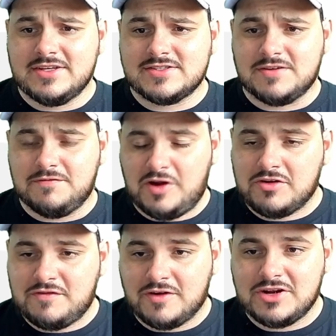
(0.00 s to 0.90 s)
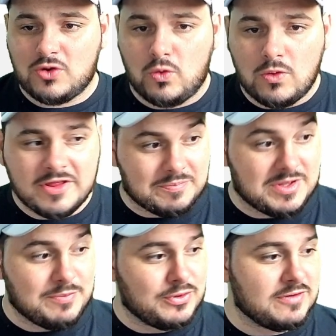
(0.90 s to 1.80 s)
very, very cool that
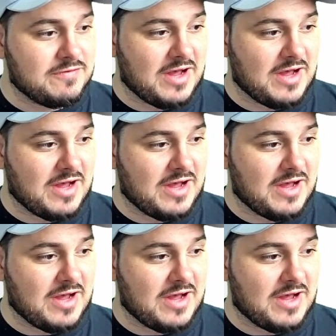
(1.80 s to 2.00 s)
people have